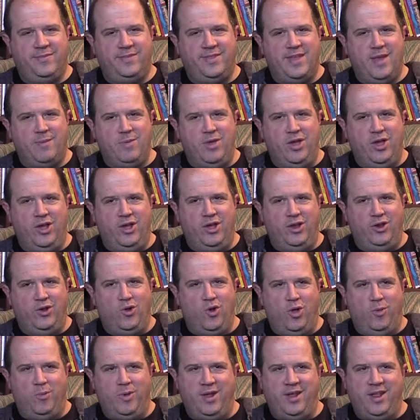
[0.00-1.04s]
That'd be a good
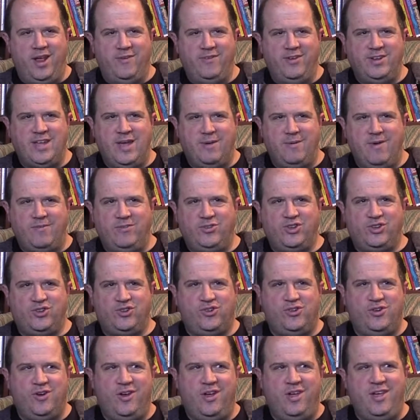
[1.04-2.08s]
goal, but every time I
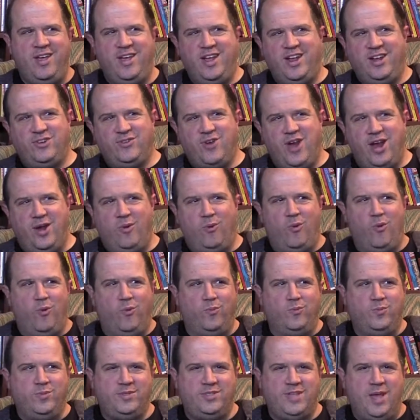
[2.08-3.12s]
try to
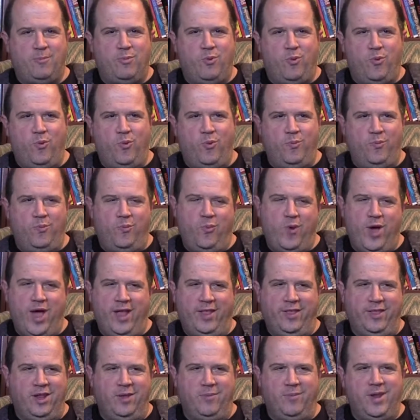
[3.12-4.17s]
step away a
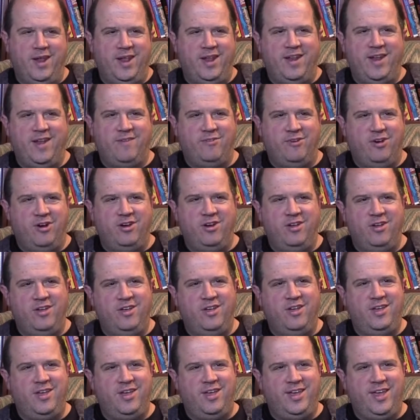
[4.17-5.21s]
little bit, it never
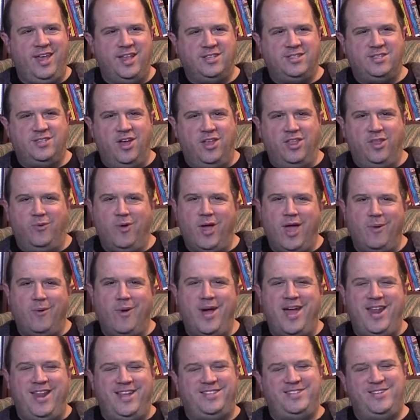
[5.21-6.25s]
gets done the way I
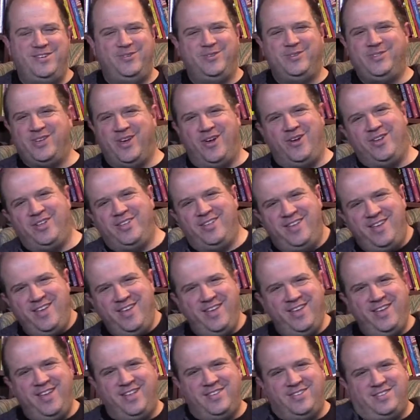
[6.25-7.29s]
want it to. So
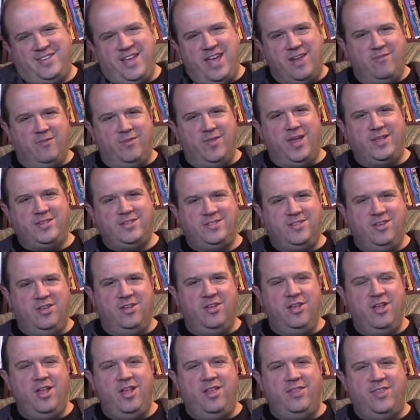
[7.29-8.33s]
it's kind of that's the
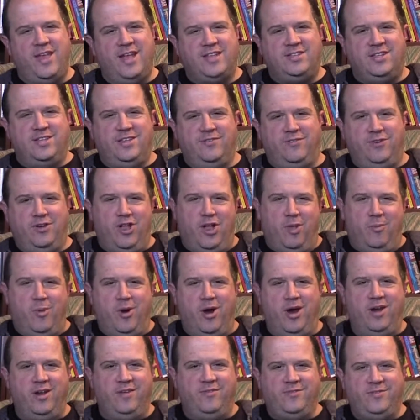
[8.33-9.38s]
difficult
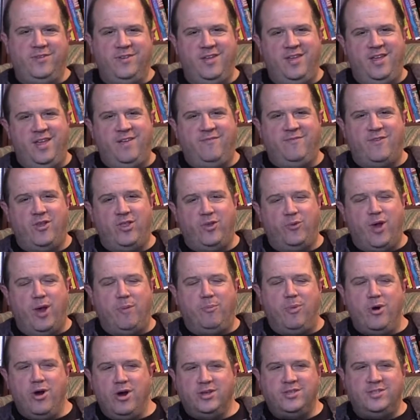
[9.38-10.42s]
part. If I'm the
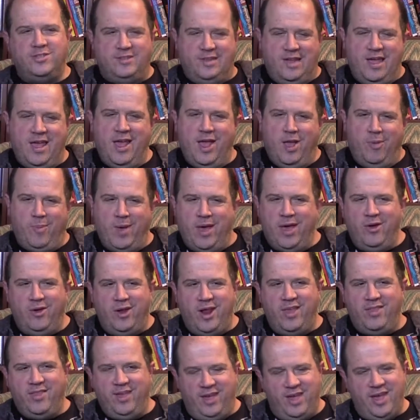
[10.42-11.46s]
right person to help out,
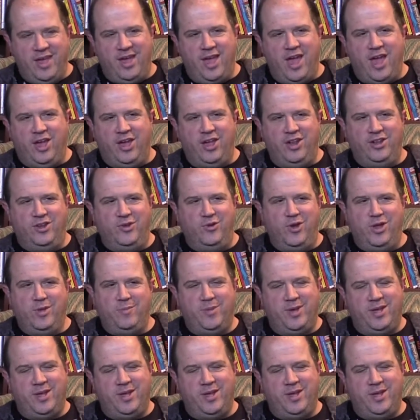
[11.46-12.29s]
I think I could do it.